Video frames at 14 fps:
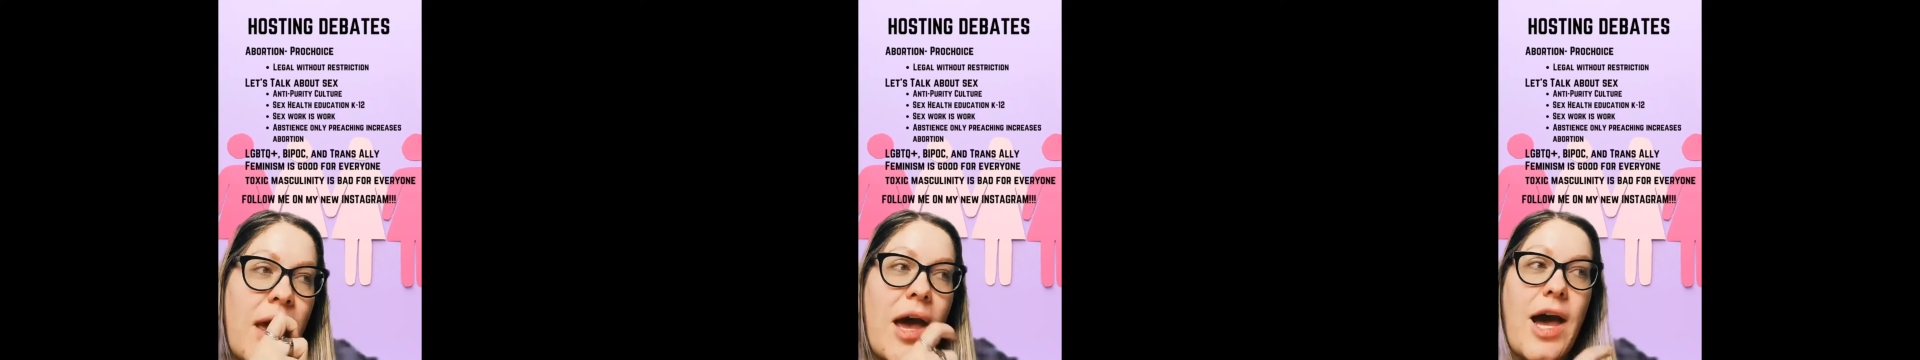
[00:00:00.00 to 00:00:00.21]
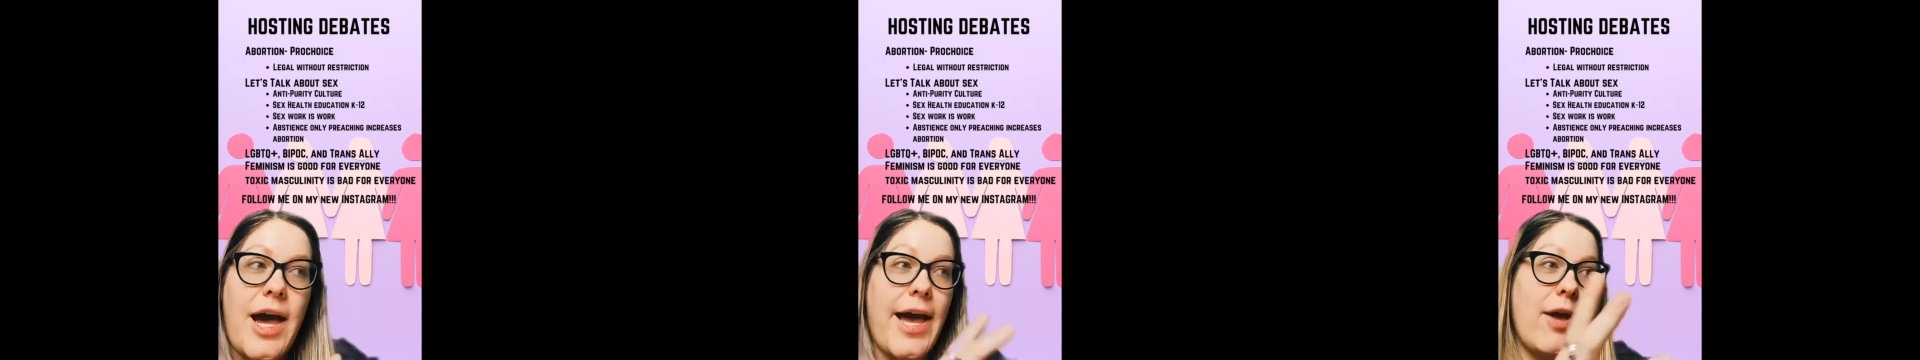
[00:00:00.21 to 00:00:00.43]

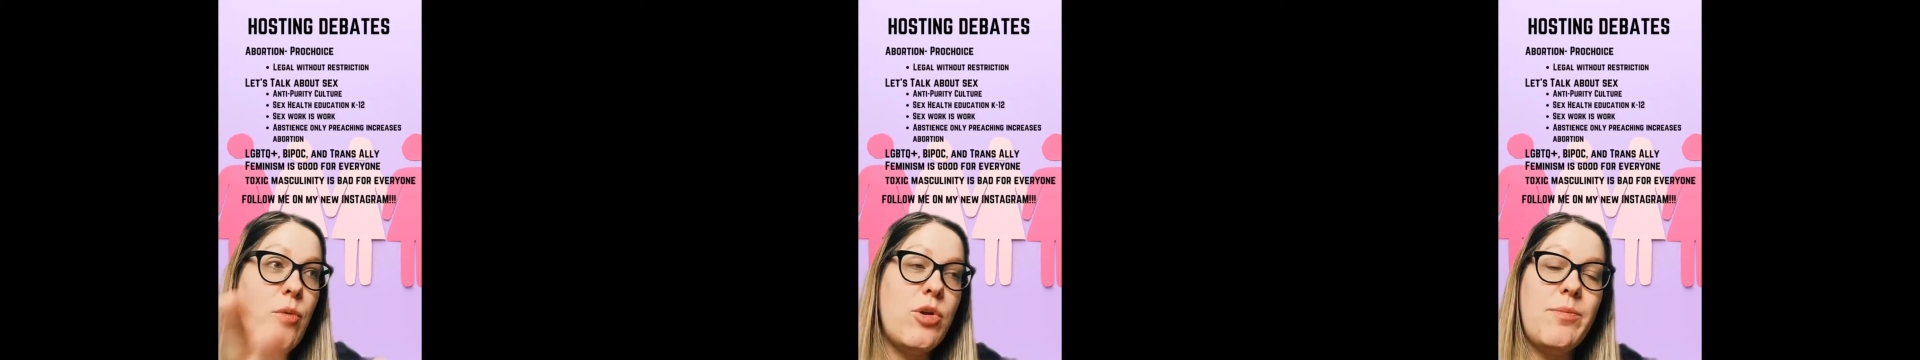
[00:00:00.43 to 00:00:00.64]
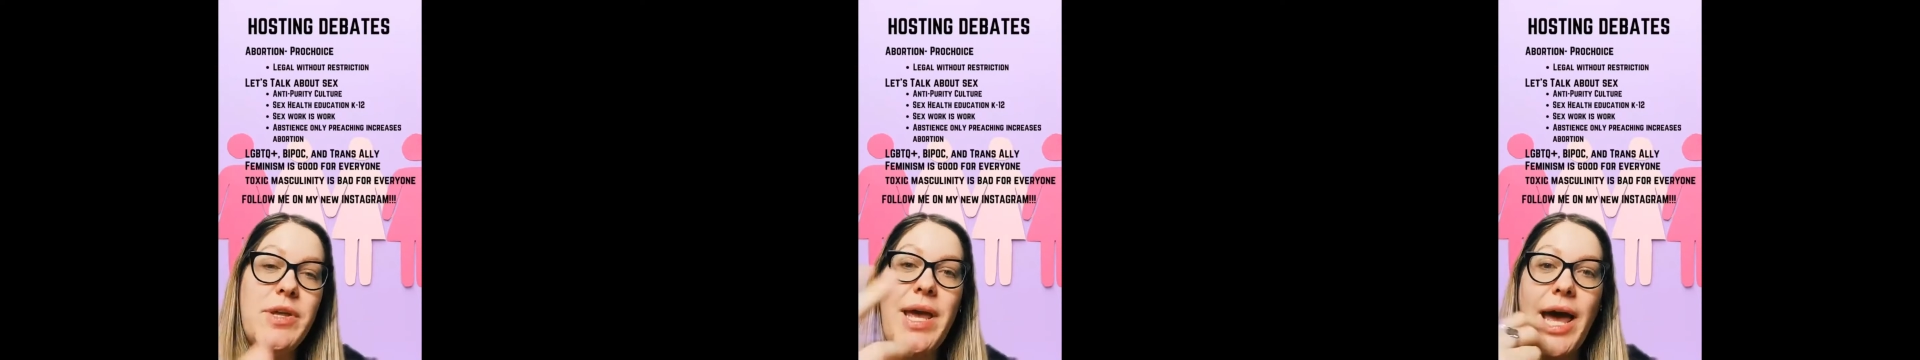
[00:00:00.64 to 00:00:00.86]
I would
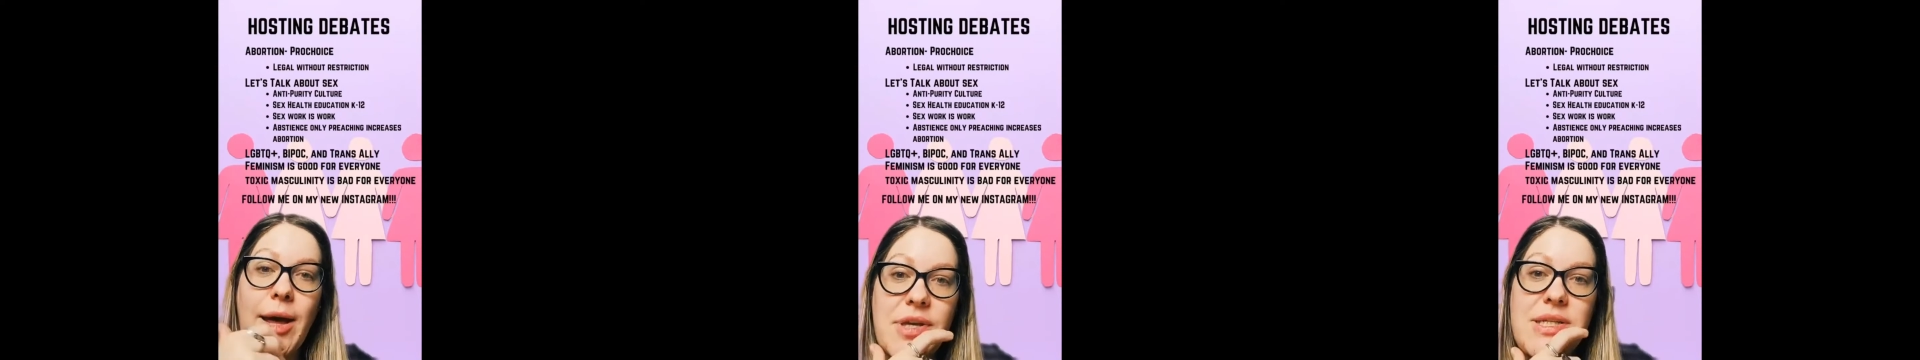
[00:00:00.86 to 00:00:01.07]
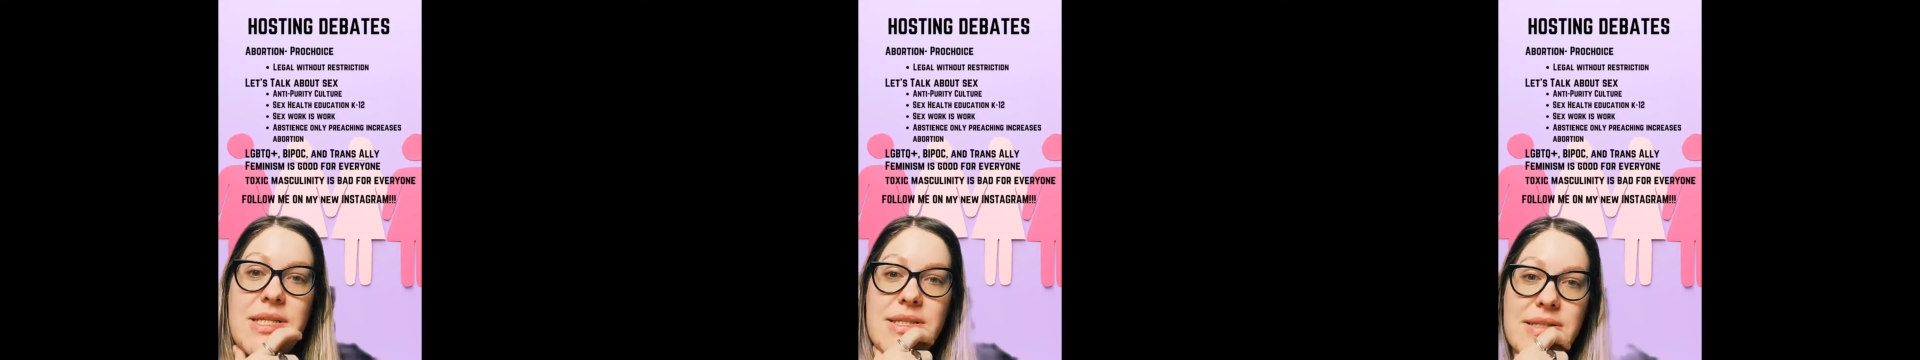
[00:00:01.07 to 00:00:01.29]
be happy
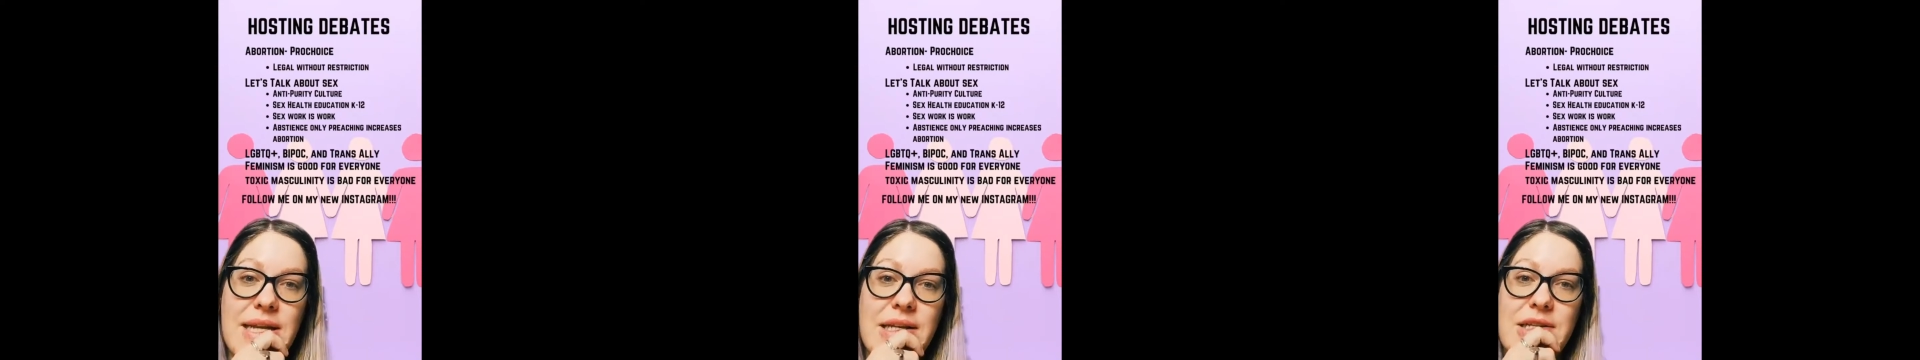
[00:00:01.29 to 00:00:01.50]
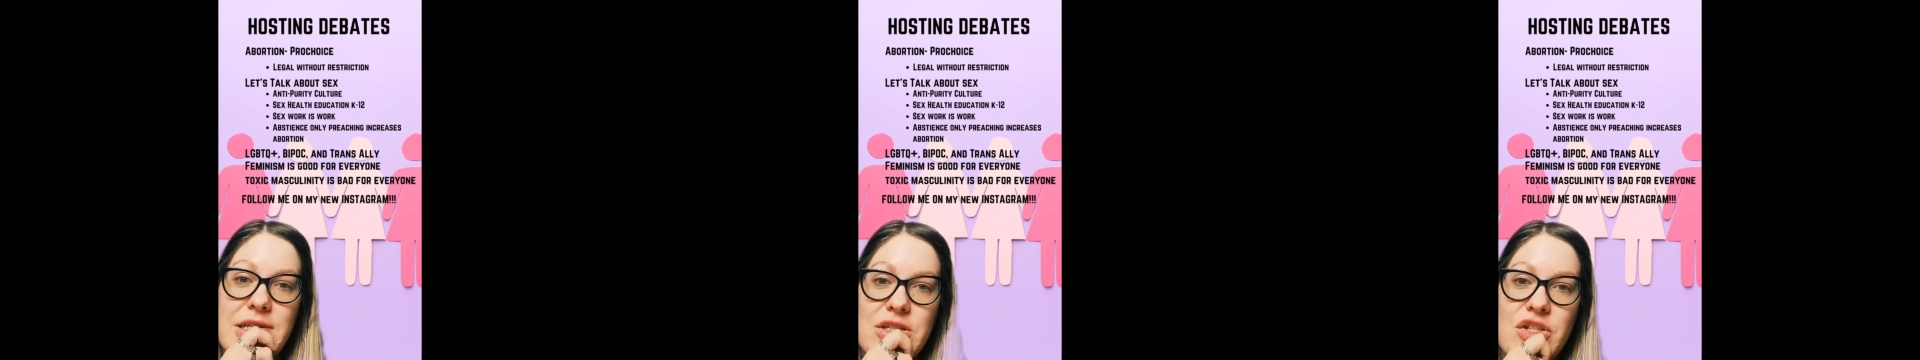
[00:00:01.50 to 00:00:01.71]
to send
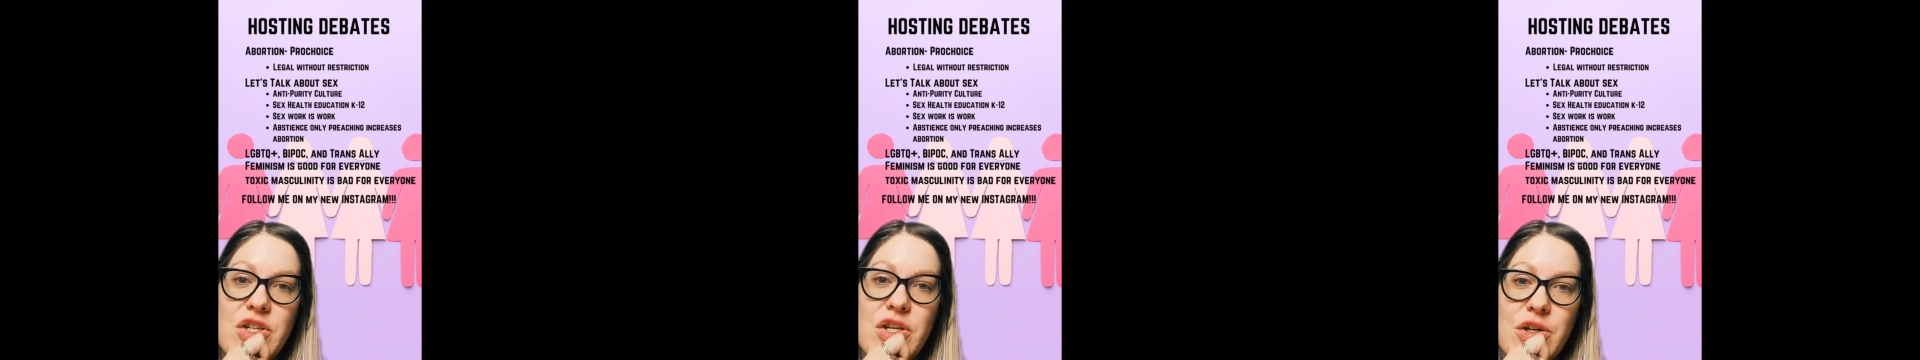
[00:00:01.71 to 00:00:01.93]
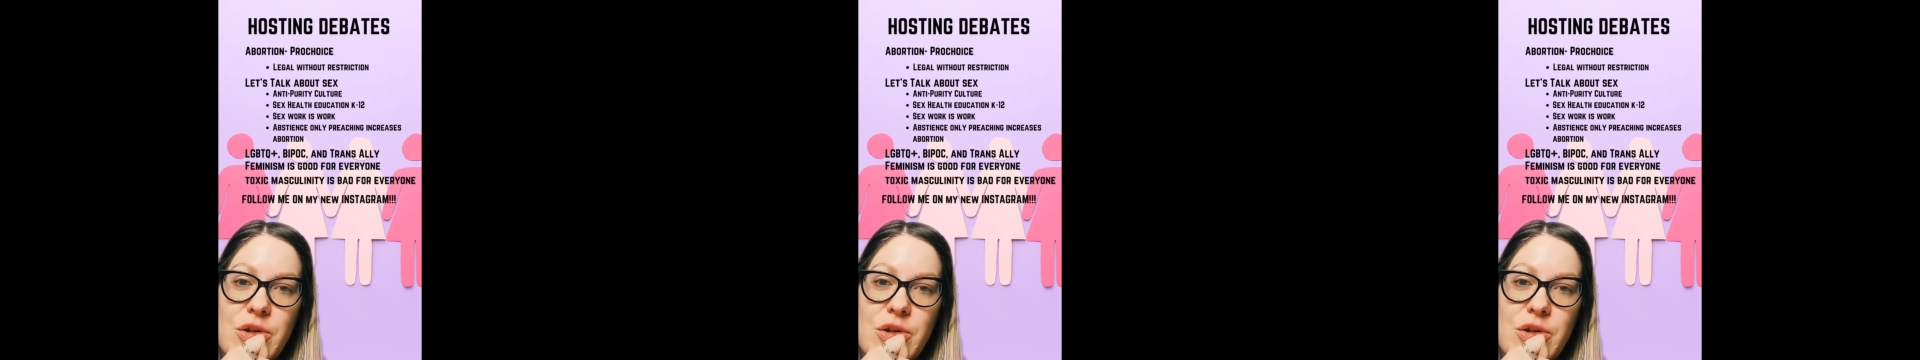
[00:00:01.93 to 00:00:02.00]
it to you.